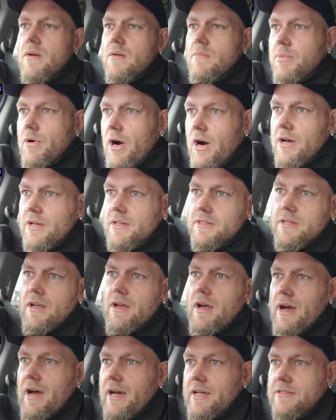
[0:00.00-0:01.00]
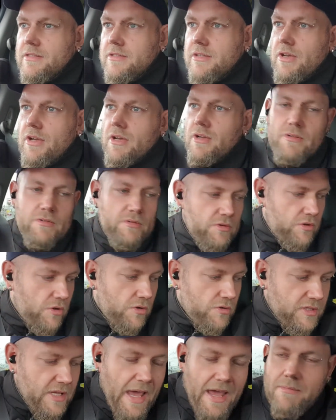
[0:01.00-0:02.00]
But I had to
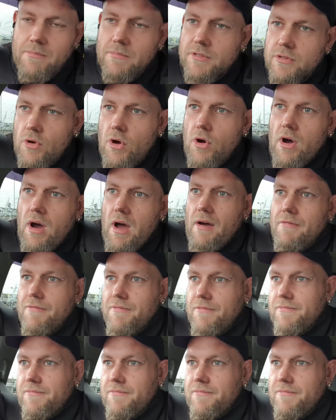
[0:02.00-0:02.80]
use them, so I've